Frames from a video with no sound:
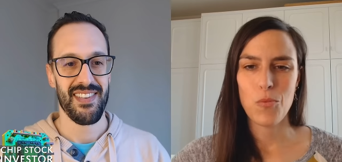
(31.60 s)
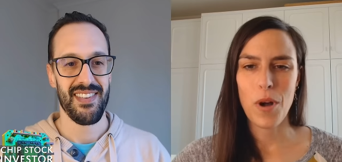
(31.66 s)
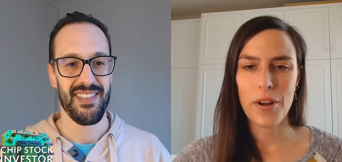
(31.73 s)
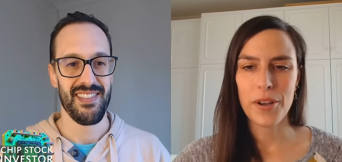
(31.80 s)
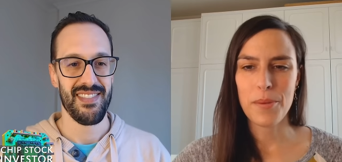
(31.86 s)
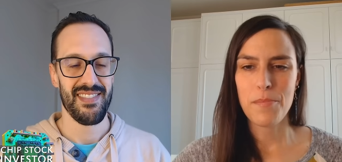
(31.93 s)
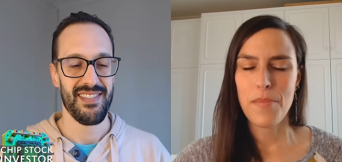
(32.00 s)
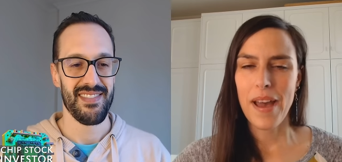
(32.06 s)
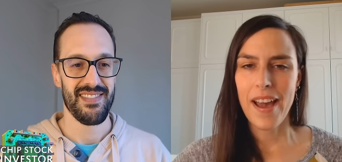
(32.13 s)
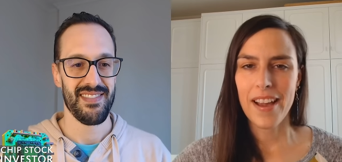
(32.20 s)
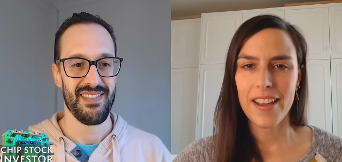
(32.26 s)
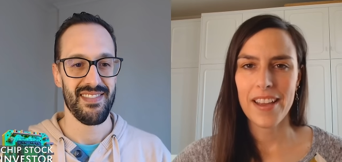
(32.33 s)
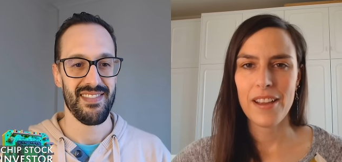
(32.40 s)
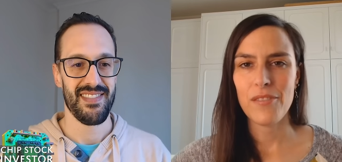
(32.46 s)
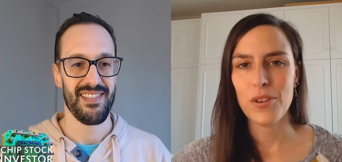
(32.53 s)
Speaker 1: Welcome
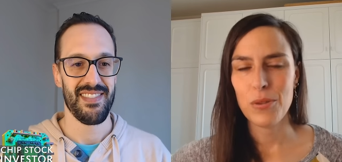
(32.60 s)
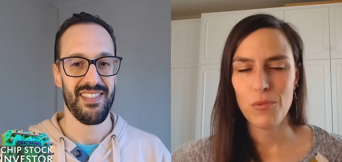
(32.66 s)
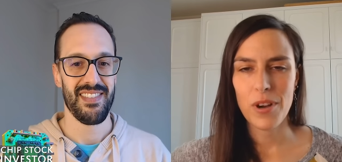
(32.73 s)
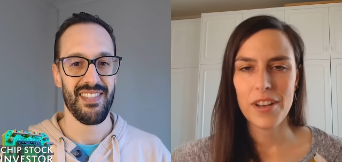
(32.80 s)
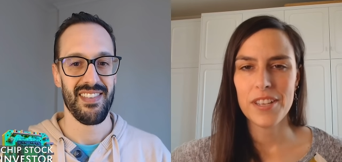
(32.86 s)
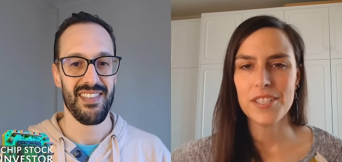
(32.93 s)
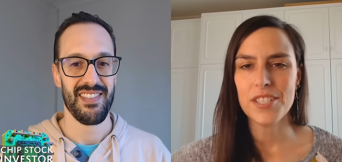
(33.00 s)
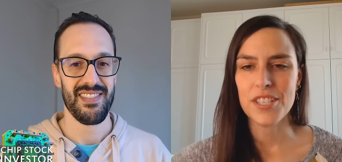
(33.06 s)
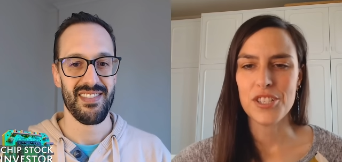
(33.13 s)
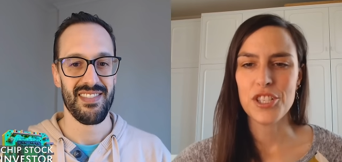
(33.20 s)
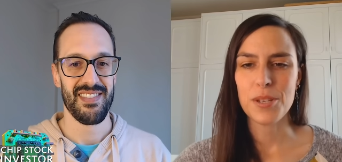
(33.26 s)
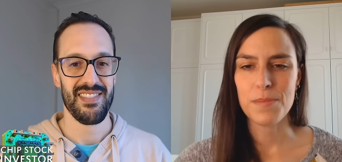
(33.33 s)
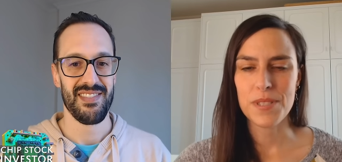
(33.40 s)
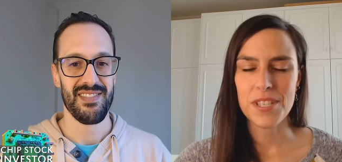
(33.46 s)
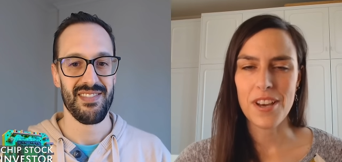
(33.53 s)
back, everyone, to
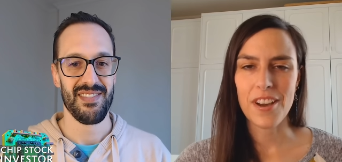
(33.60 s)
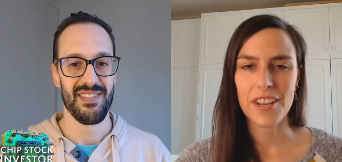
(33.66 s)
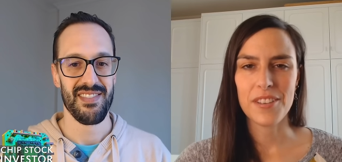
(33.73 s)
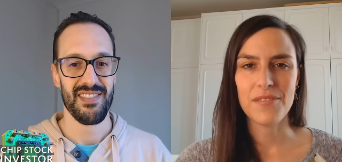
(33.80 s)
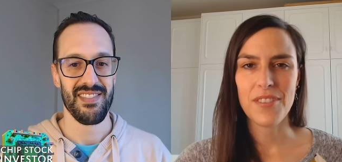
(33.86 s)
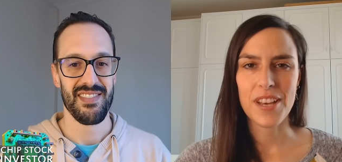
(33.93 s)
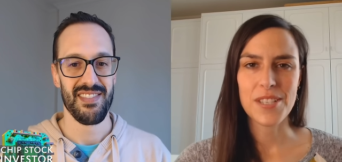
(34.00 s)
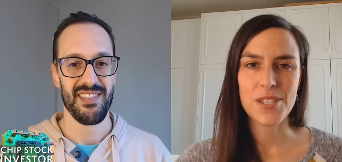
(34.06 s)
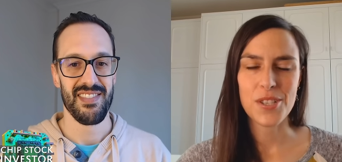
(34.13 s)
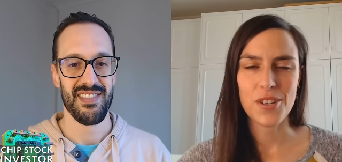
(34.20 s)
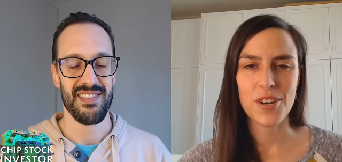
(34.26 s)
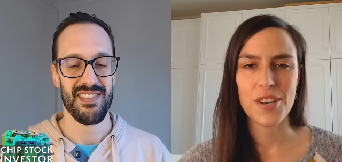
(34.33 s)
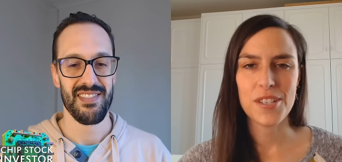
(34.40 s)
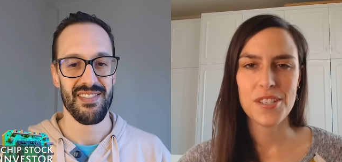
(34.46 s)
Chip Stock Investor.